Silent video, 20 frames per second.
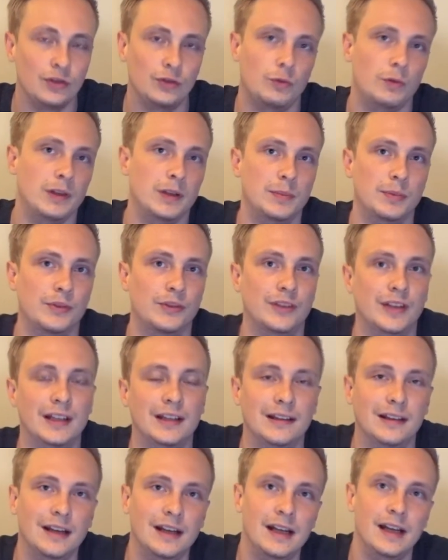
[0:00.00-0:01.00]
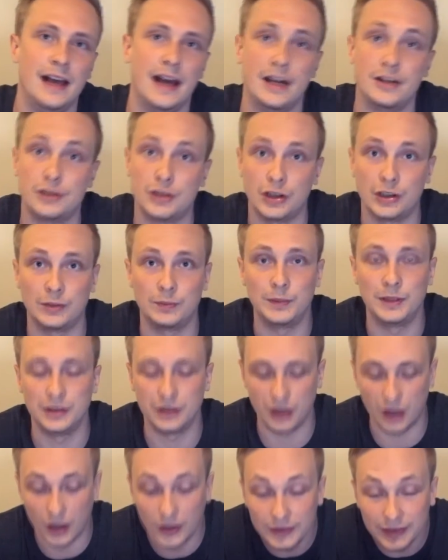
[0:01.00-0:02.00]
20% adjustment
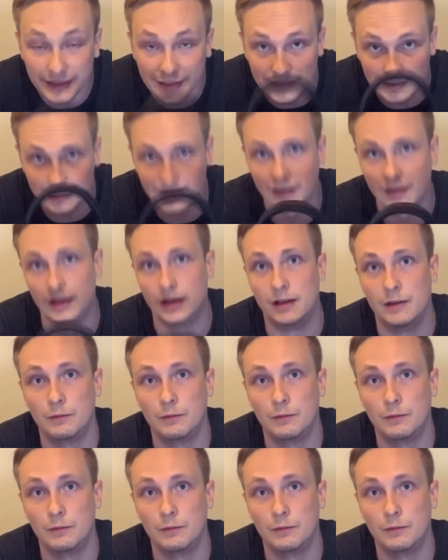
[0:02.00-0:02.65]
on these